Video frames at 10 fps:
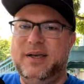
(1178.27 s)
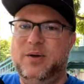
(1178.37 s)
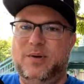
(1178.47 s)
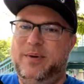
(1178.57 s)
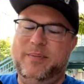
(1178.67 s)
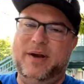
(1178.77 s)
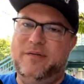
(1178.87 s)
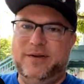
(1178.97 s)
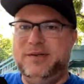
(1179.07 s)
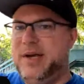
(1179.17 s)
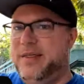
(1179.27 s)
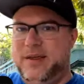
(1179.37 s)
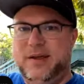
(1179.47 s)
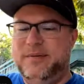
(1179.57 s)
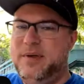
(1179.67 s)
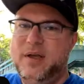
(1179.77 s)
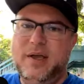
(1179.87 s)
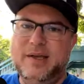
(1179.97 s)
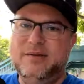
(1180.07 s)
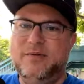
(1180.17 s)
It would have been better if I just gotten the
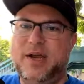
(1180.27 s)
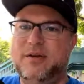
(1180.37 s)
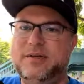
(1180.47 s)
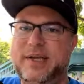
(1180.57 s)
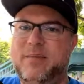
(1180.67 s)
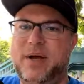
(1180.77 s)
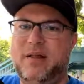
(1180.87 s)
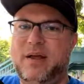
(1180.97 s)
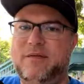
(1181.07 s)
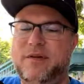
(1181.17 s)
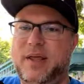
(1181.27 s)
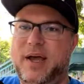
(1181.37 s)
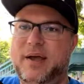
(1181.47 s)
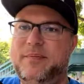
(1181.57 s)
regular standby line for that.